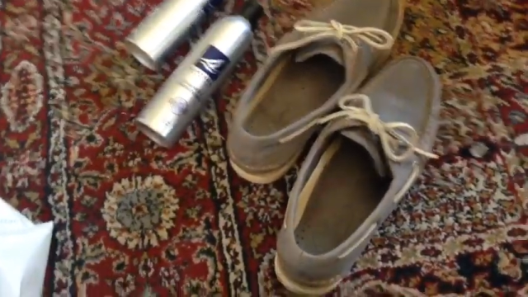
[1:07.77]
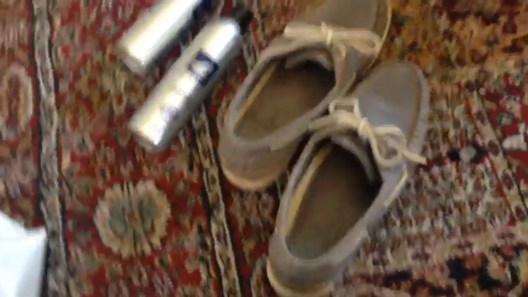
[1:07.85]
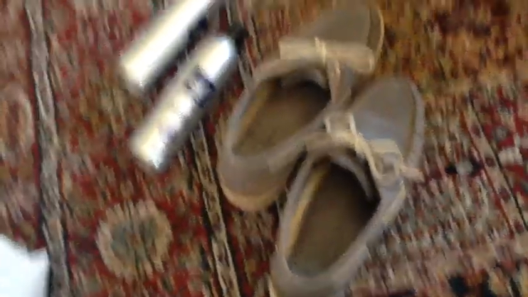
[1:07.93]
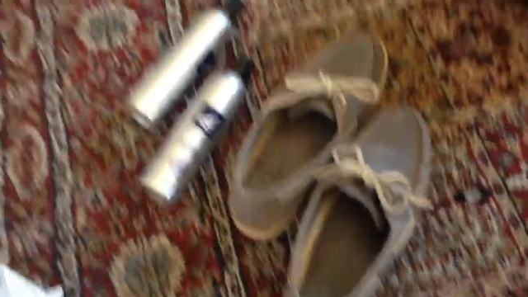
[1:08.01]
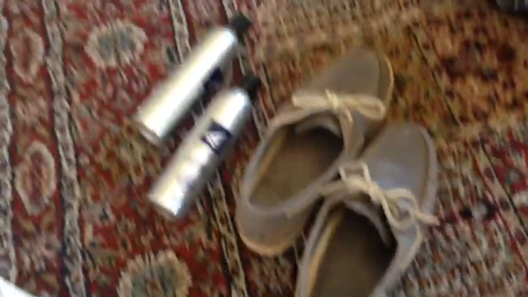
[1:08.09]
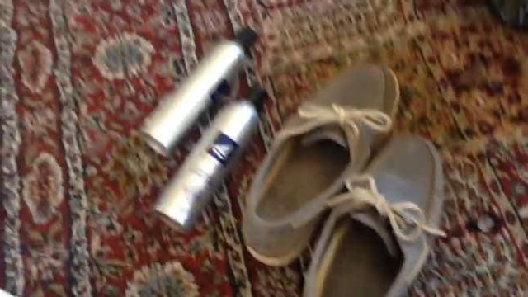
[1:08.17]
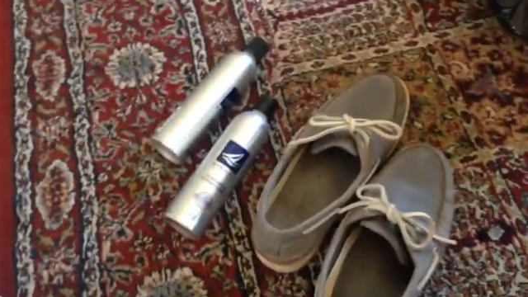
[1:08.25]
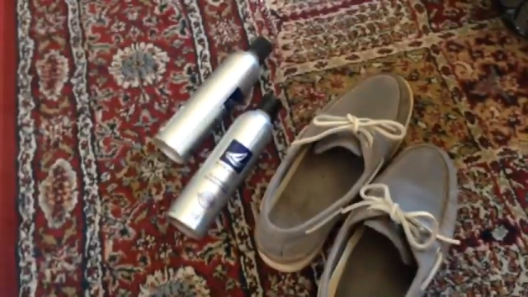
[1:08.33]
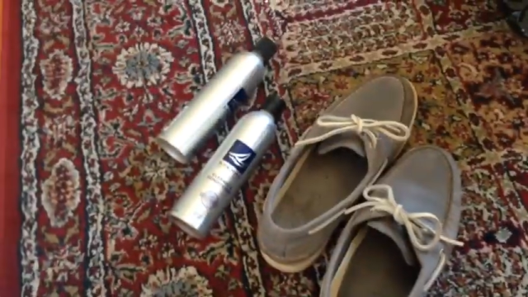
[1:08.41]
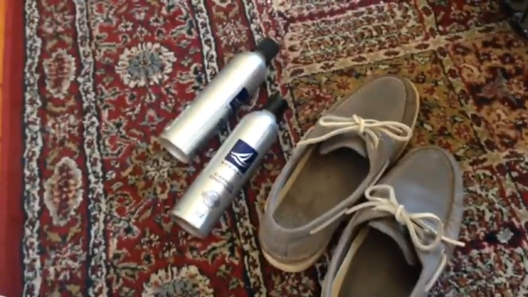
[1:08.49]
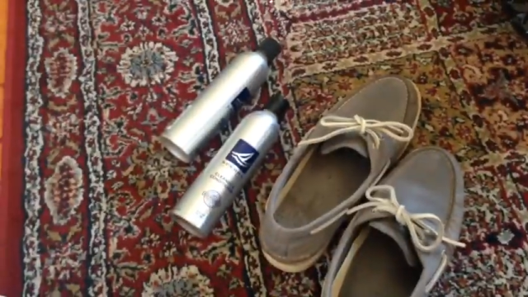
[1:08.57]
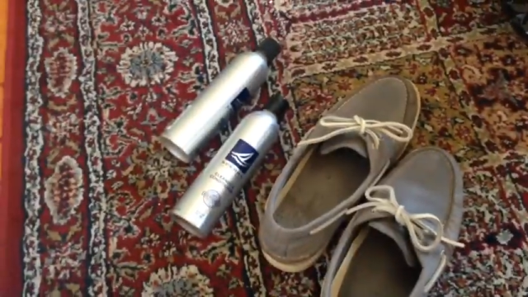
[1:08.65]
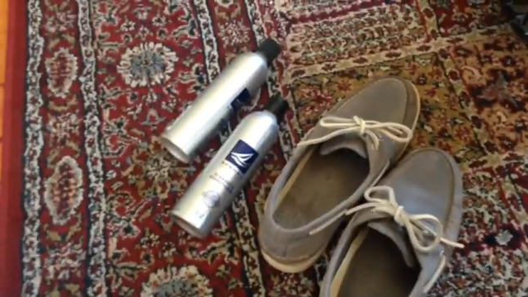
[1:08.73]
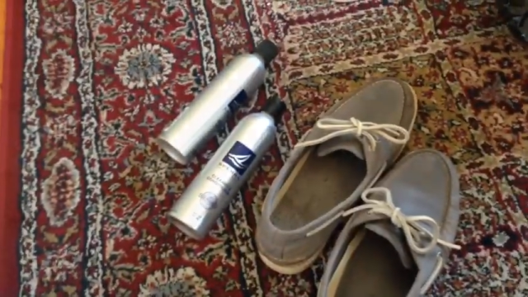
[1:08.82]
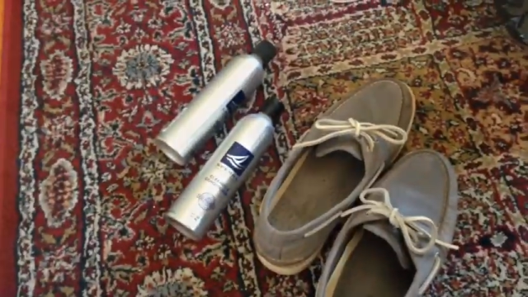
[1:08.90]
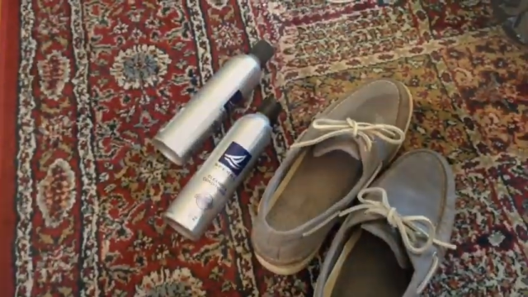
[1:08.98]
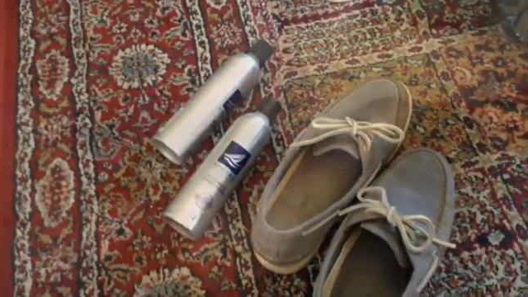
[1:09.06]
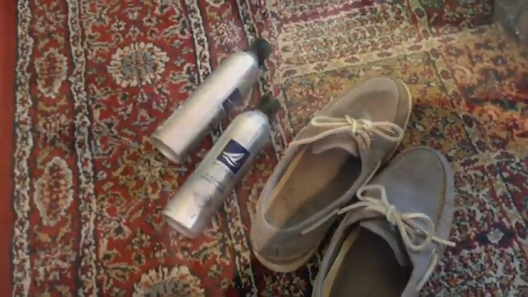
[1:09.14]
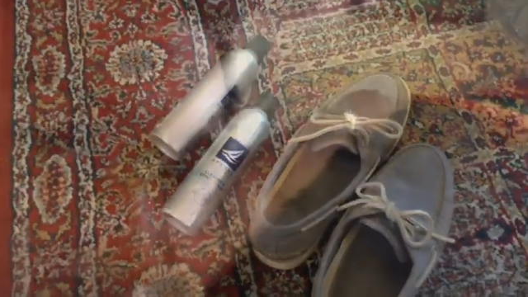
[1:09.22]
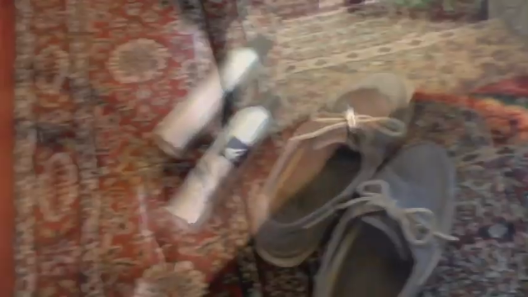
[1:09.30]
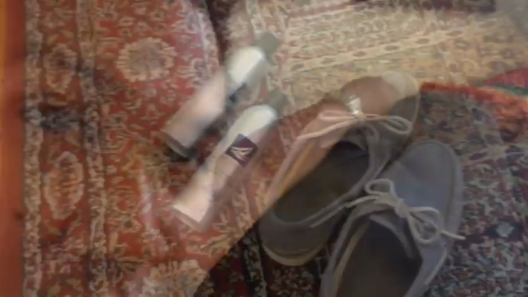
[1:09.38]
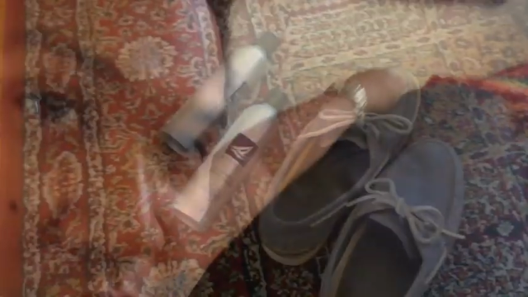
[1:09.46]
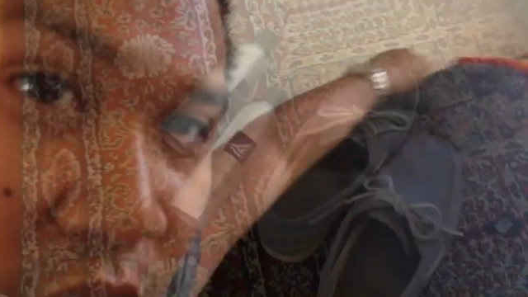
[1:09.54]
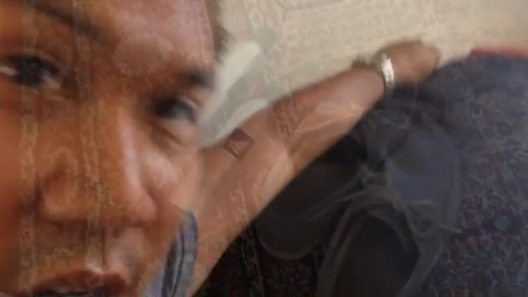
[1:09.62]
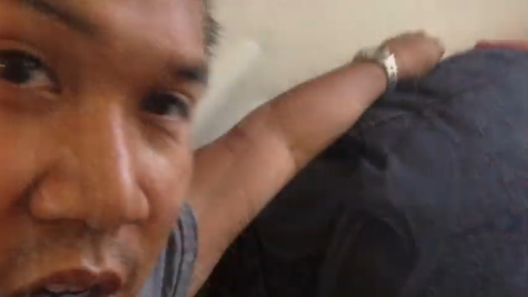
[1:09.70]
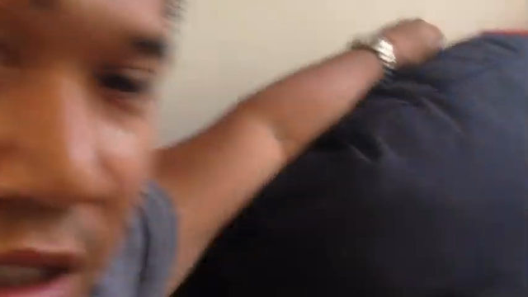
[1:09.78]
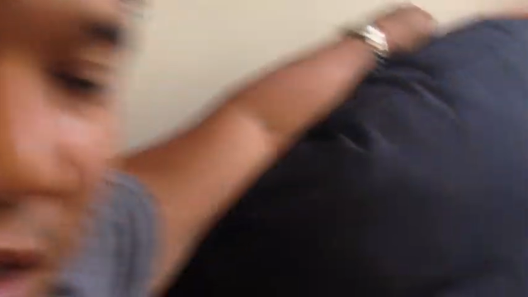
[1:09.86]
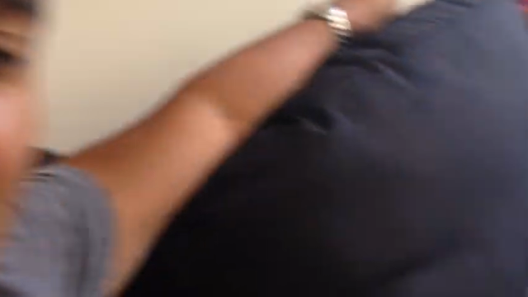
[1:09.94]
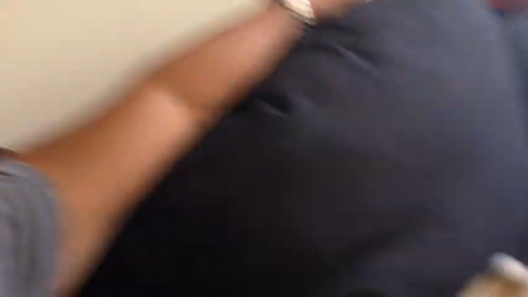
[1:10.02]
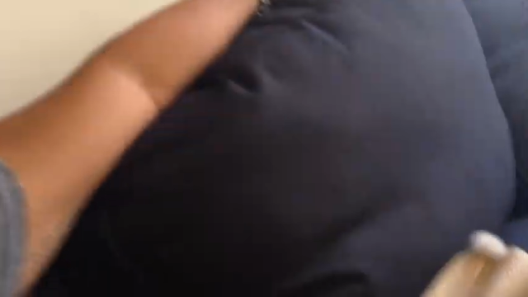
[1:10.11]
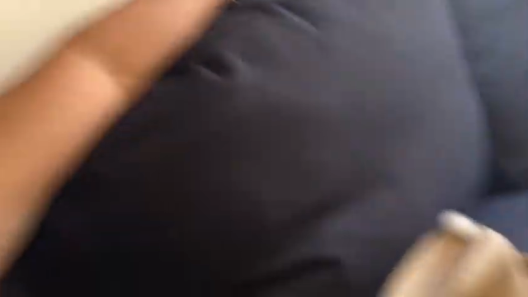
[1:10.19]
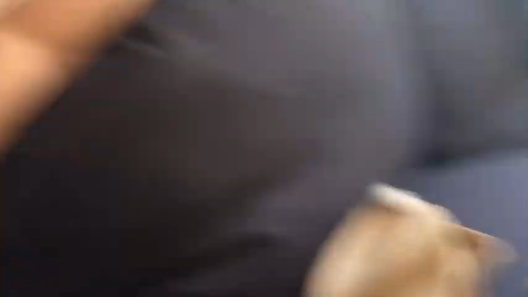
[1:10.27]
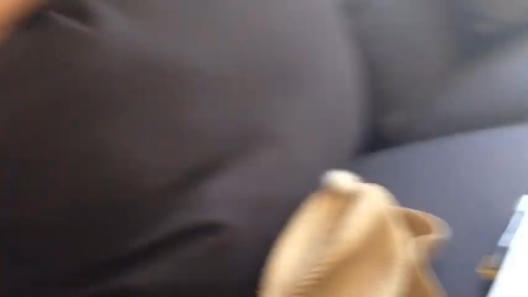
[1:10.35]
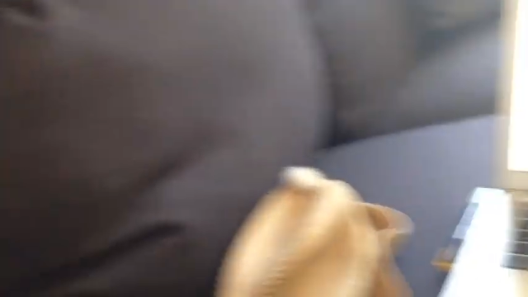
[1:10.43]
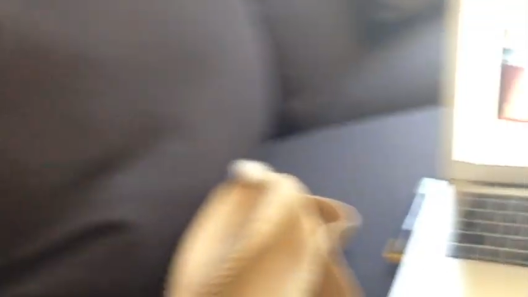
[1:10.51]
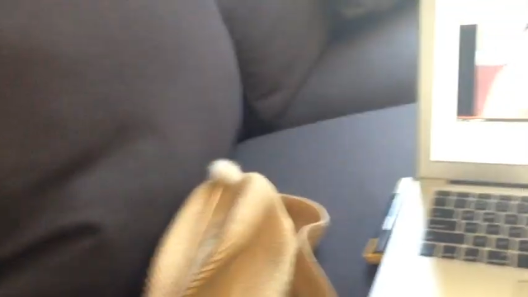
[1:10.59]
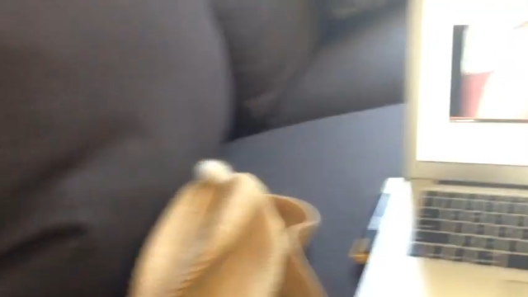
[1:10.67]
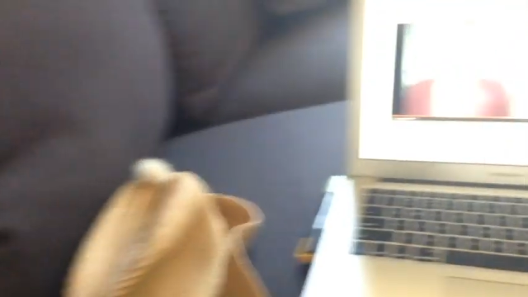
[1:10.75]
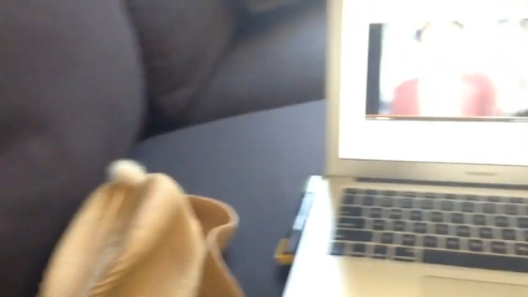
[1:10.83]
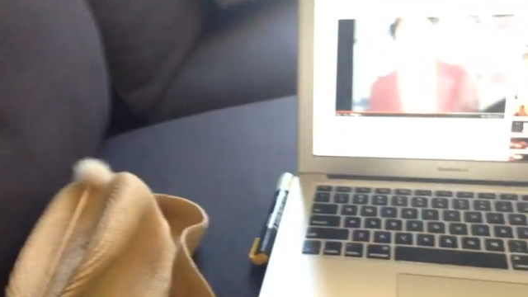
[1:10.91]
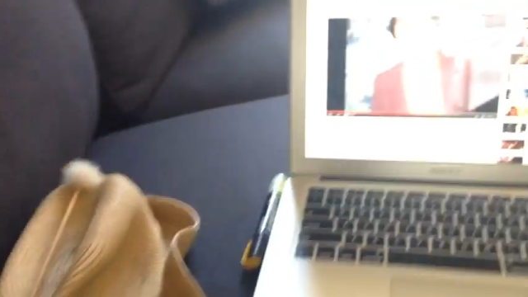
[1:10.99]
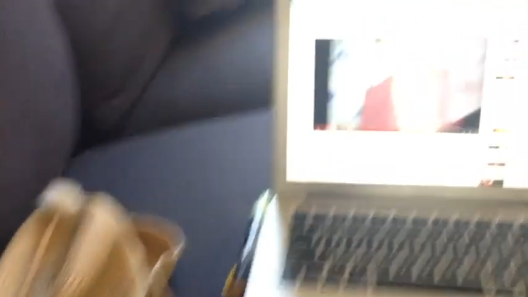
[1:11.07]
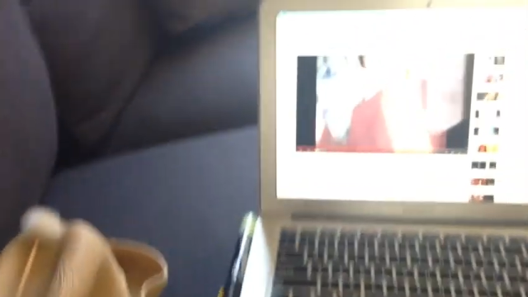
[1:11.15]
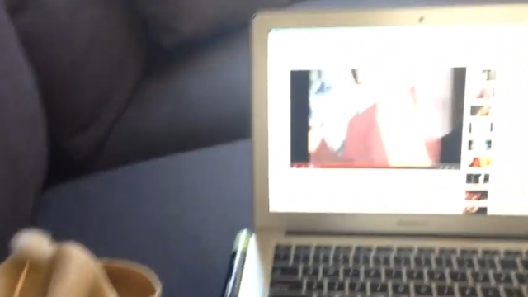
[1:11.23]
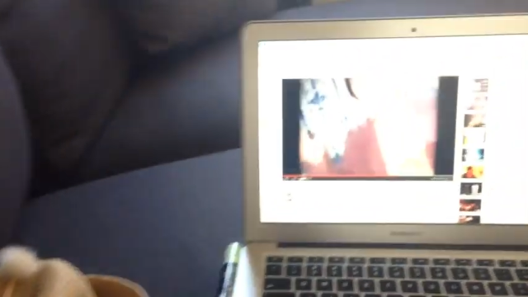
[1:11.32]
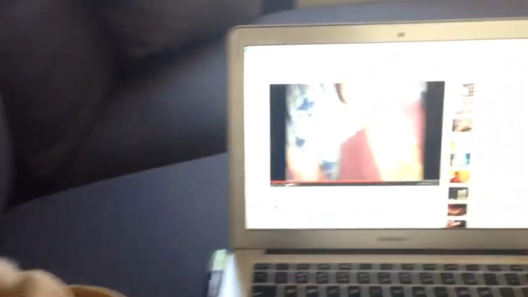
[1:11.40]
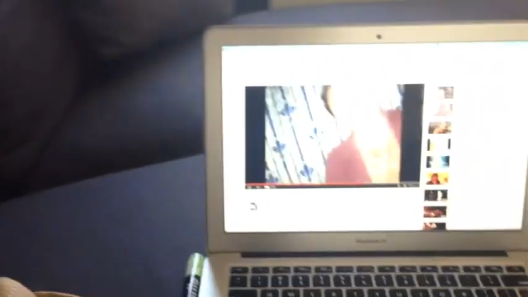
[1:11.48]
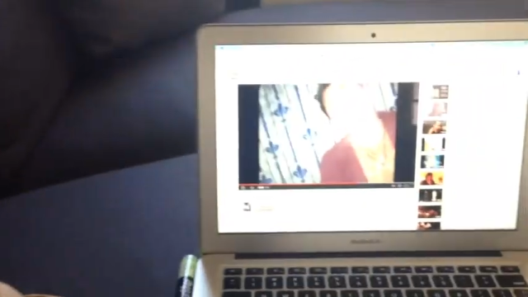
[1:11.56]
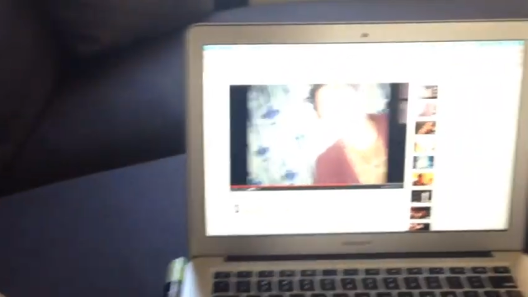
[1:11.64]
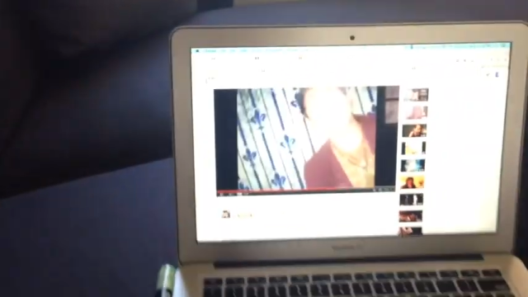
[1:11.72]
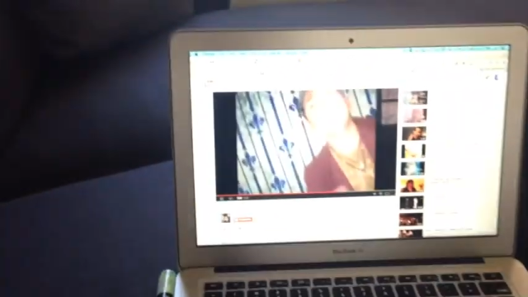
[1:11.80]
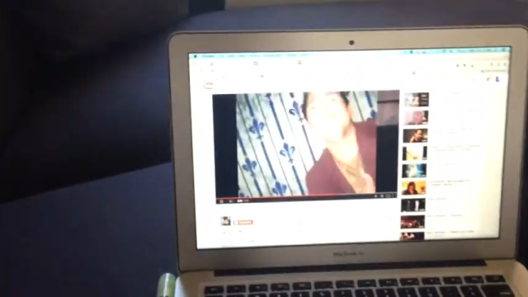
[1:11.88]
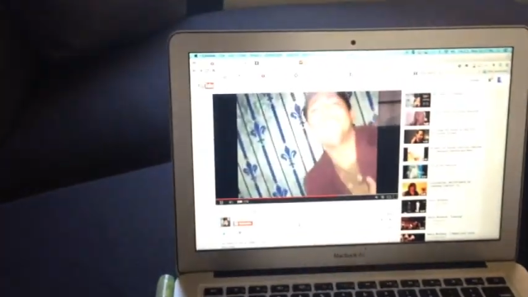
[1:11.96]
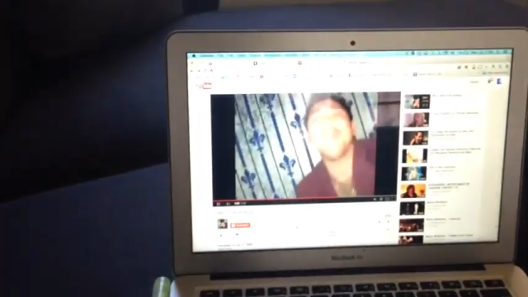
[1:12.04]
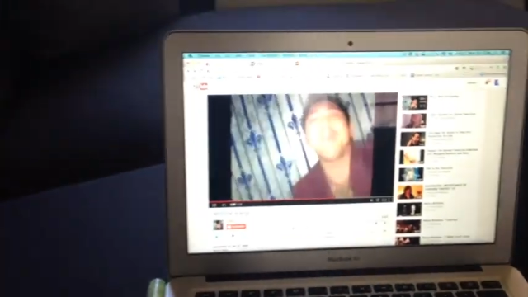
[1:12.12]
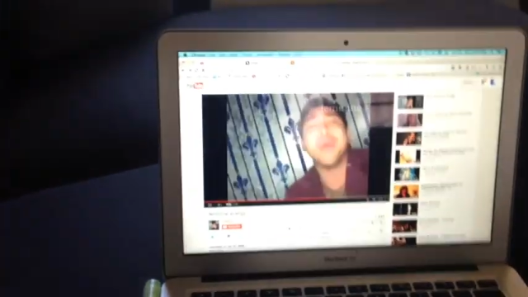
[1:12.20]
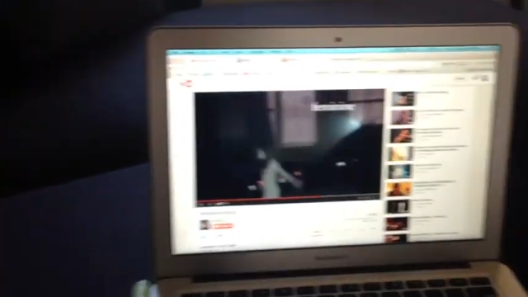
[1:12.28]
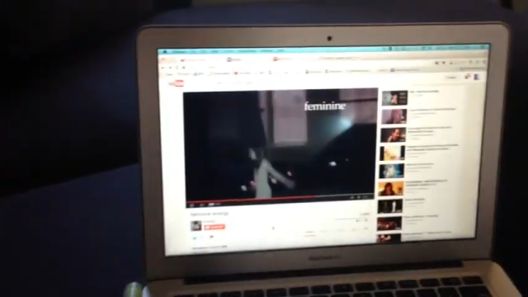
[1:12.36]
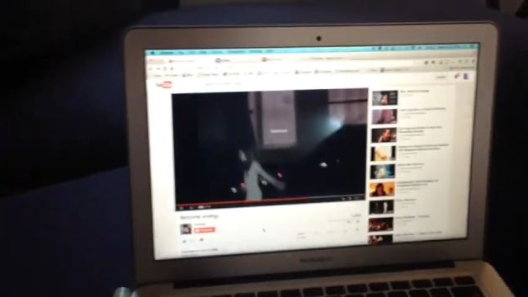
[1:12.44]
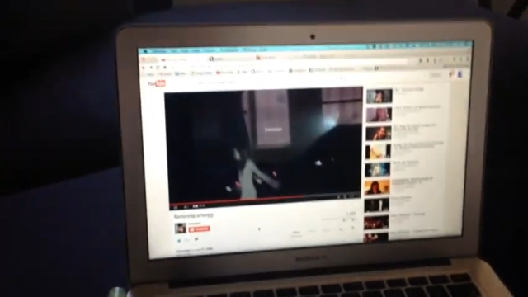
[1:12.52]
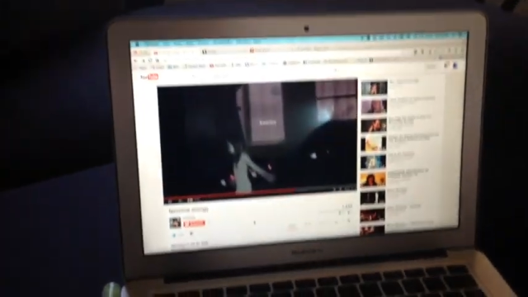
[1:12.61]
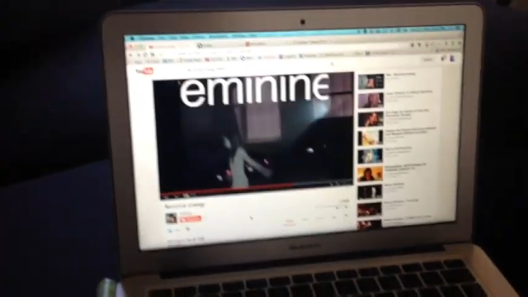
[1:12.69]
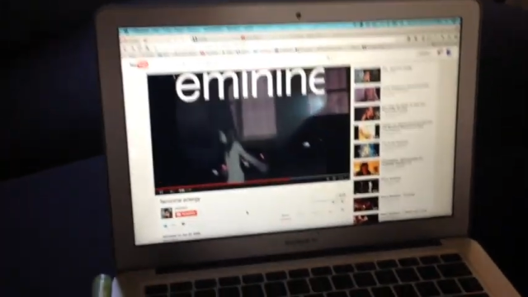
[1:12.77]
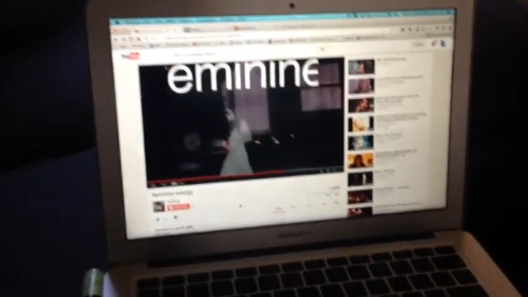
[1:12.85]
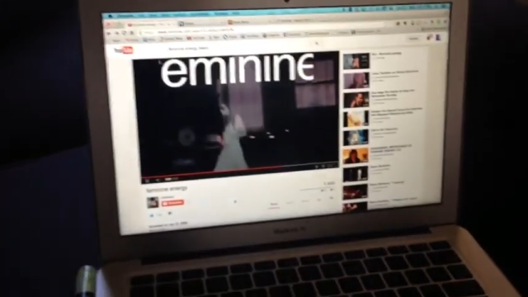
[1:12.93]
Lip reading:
(no speaker visible)